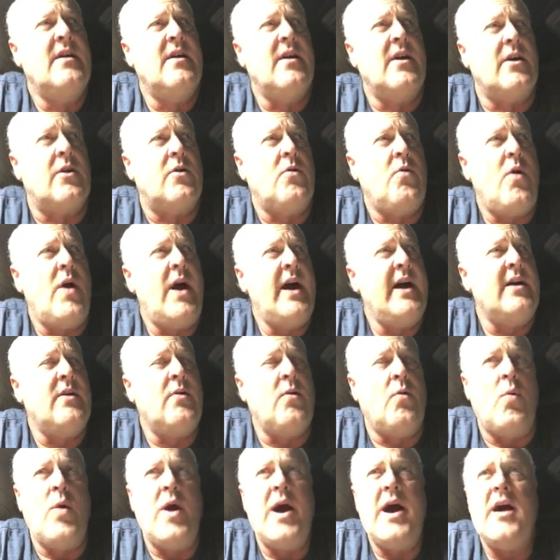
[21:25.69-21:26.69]
quite
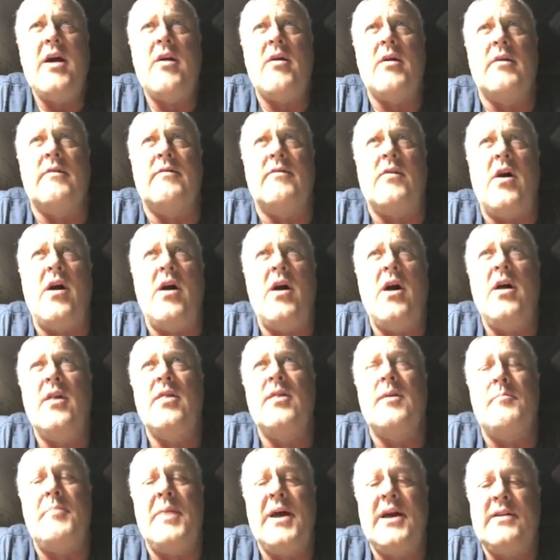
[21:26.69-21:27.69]
aware of all the
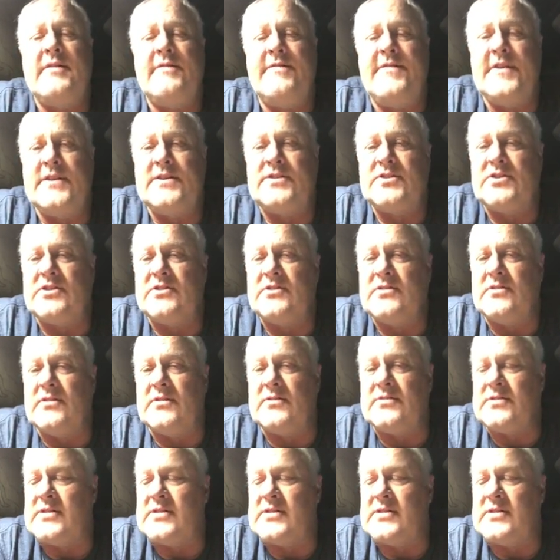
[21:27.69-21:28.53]
beneficials